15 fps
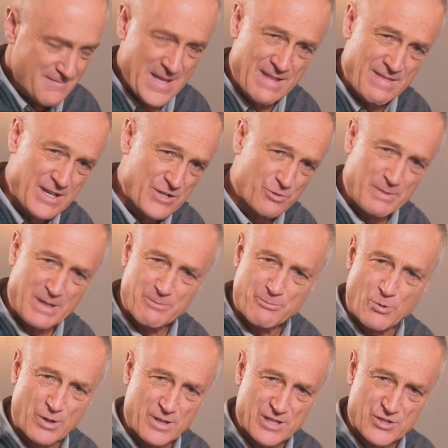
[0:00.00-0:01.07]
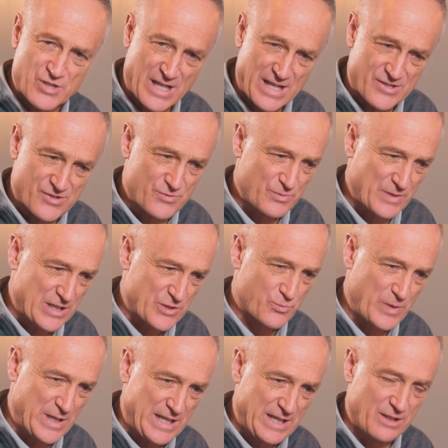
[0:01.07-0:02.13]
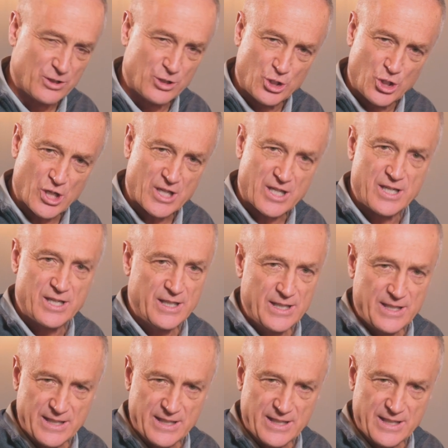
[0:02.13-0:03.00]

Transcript: And these will be important as we look